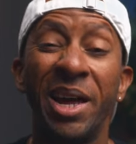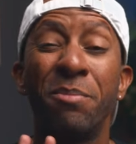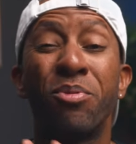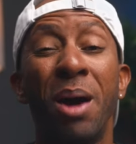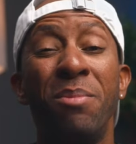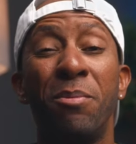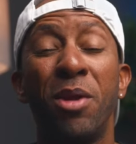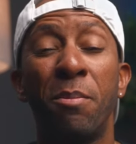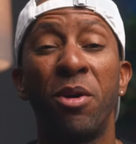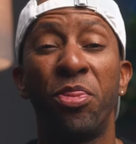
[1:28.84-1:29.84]
then problem
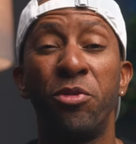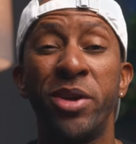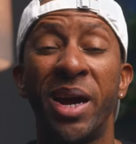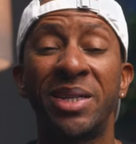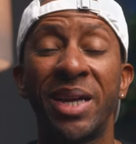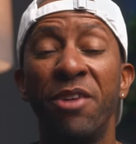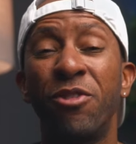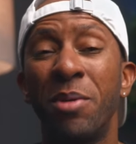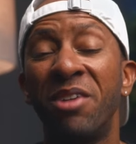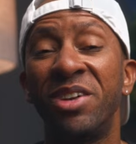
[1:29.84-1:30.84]
number three, aside
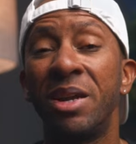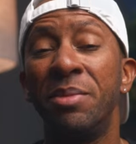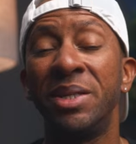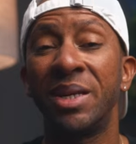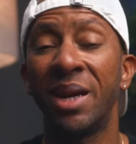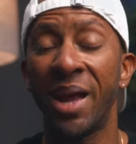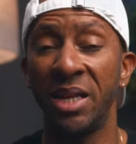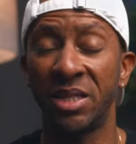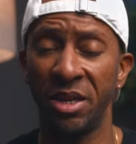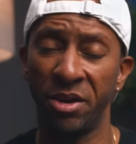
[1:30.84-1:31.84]
from having limited
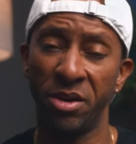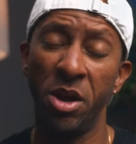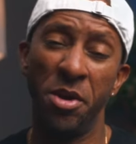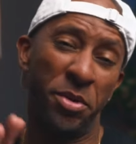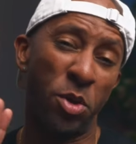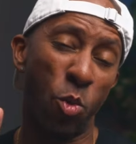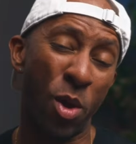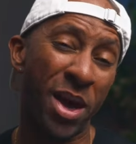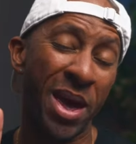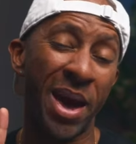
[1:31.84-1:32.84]
lights there, the
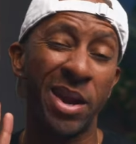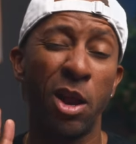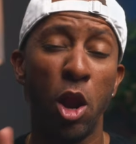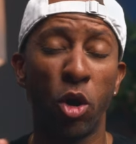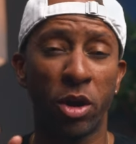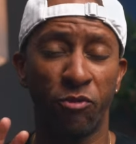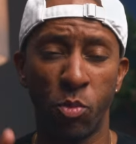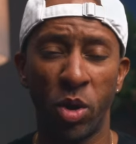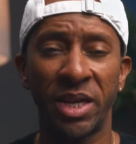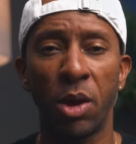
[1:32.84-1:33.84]
way and the look
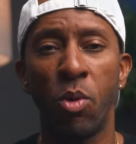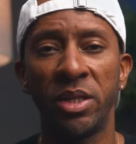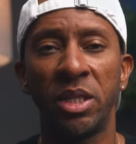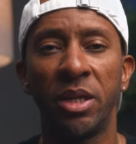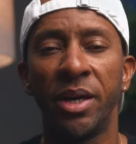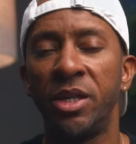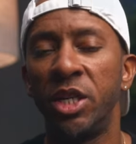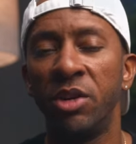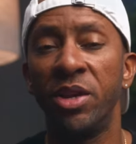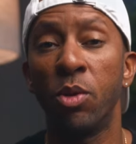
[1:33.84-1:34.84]
from what I wanted to
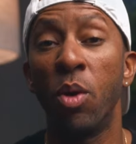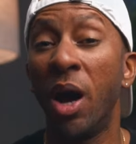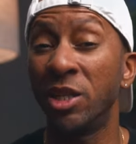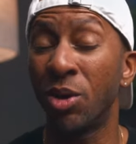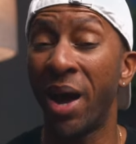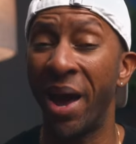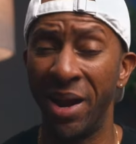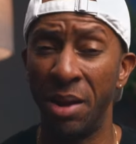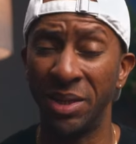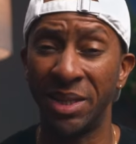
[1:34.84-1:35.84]
achieve there, we also
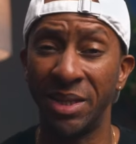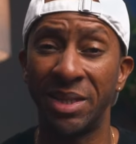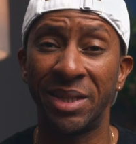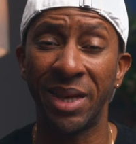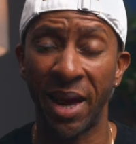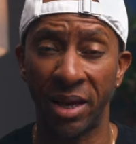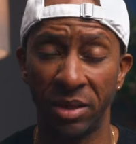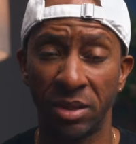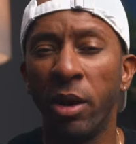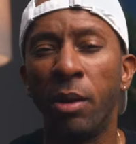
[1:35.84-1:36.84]
had limited
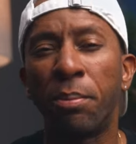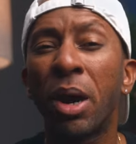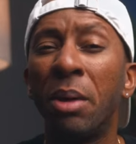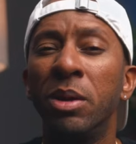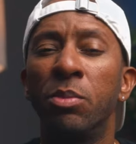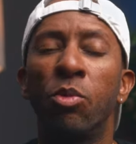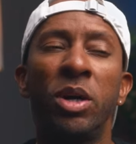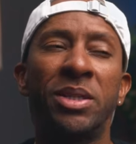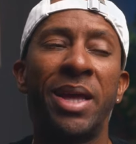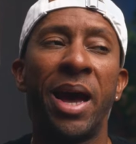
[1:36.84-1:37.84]
stands. The problem
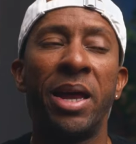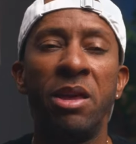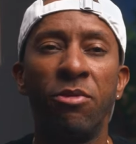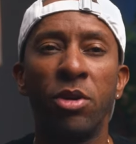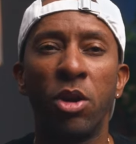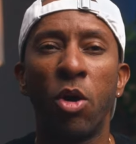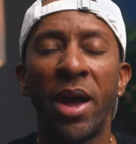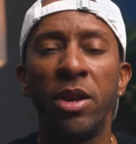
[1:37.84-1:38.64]
was that even though I